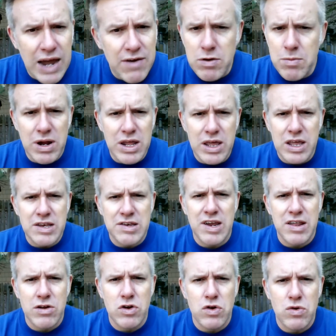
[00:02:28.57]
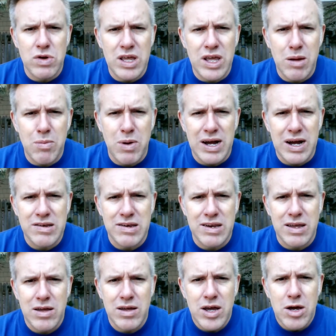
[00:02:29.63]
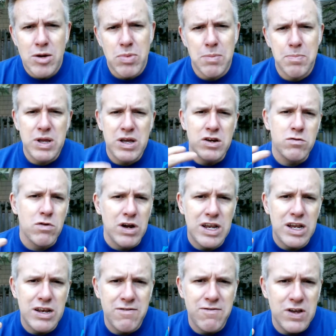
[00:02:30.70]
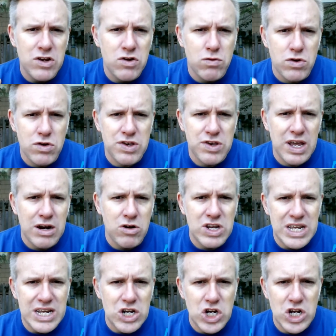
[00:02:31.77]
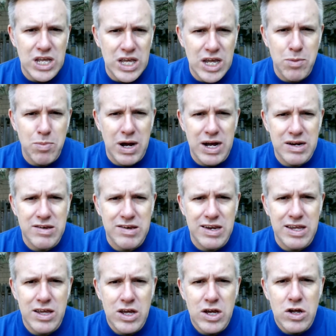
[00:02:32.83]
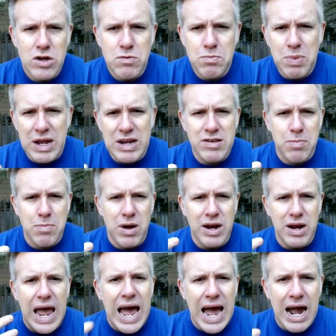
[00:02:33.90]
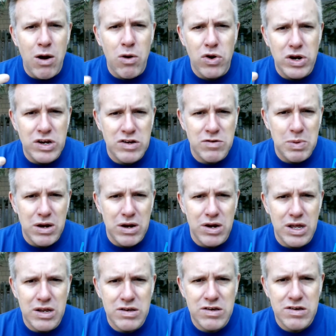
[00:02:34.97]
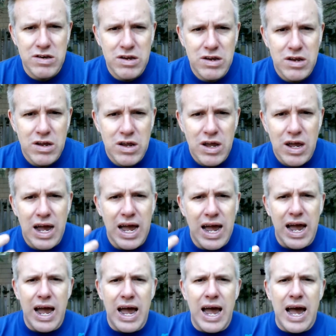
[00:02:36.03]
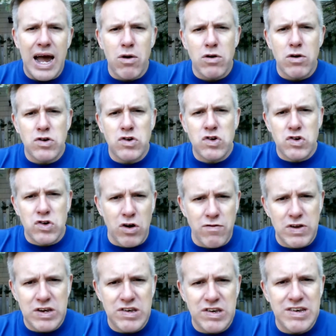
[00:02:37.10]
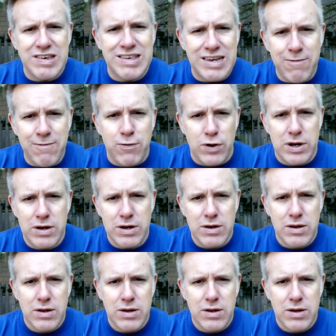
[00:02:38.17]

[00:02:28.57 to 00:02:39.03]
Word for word: Everybody can say they're doing kickboxing, but because we're individuals that are teaching kickboxing, based upon our experience, our service is different.